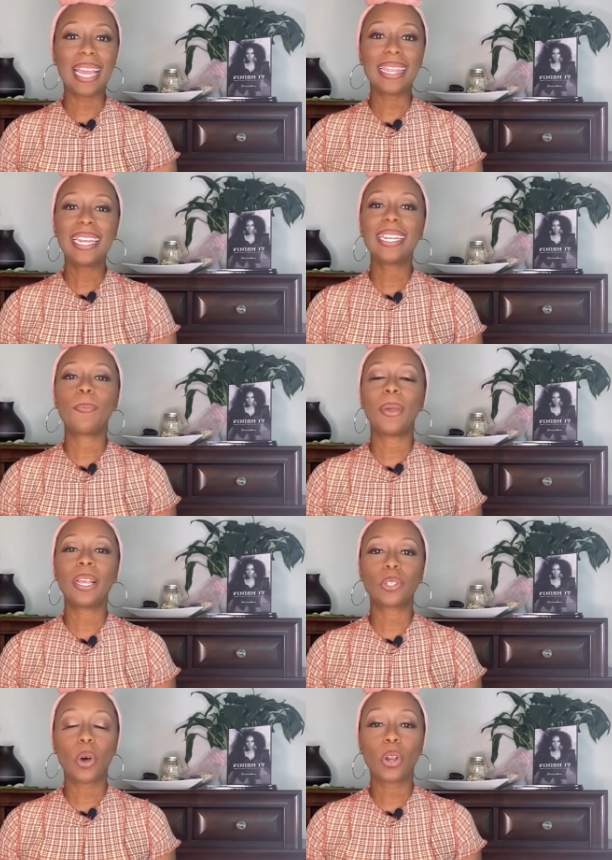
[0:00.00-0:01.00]
And then it
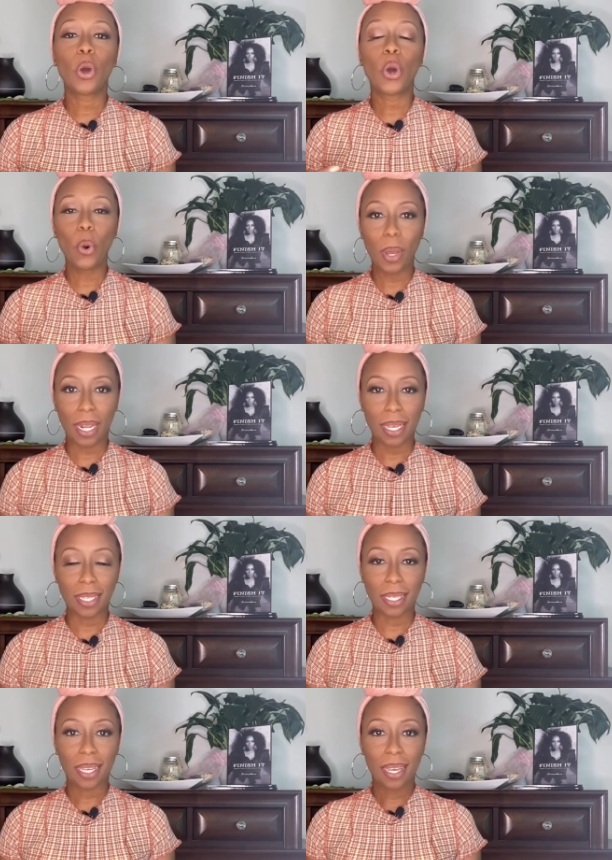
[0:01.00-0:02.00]
depends on who it
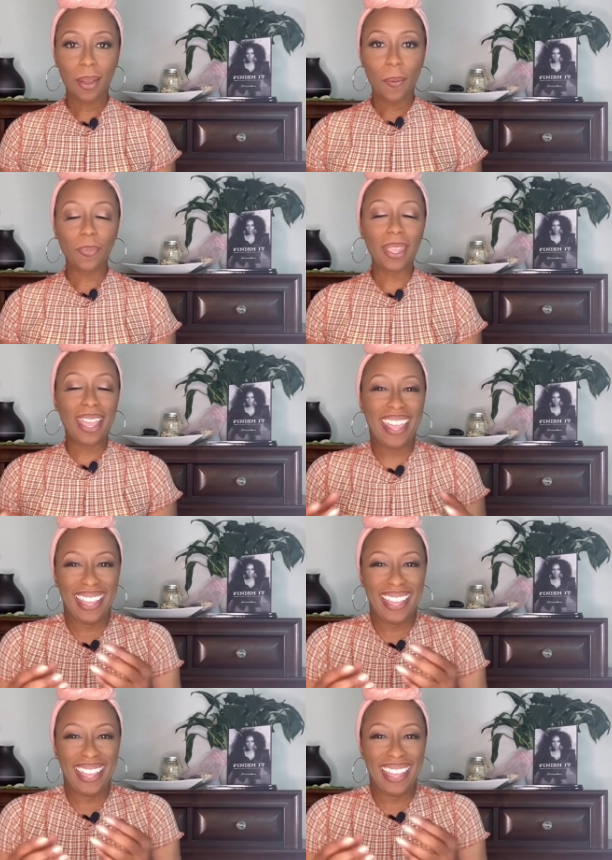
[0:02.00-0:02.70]
is.